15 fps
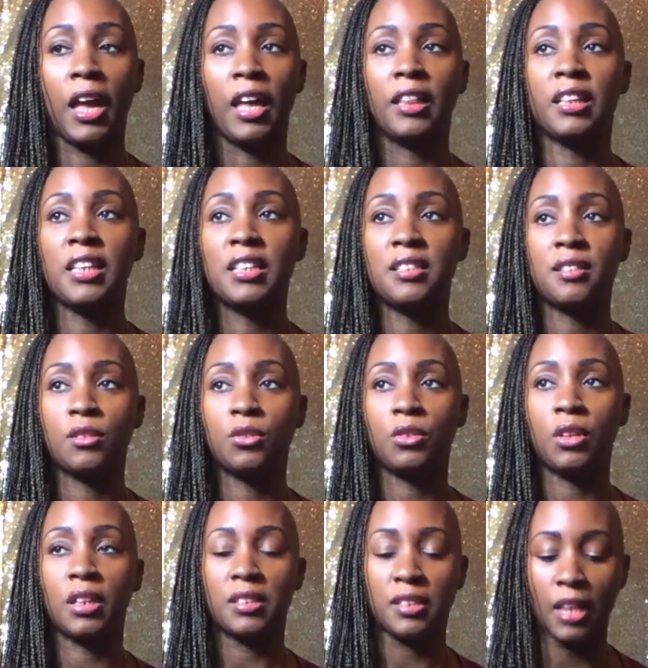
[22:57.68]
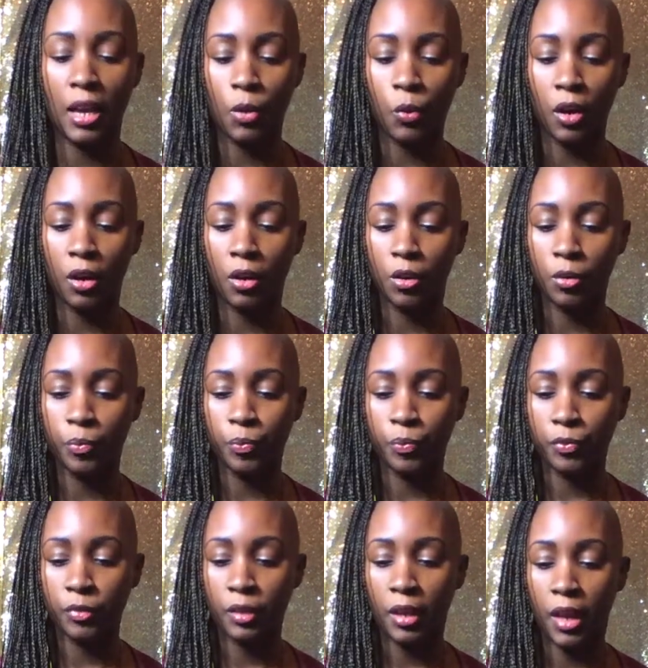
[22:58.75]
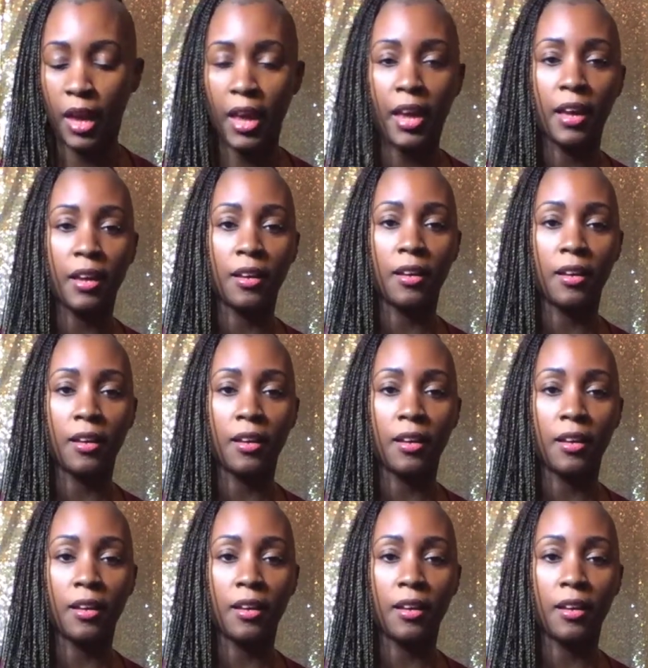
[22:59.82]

least you could say, well, hey,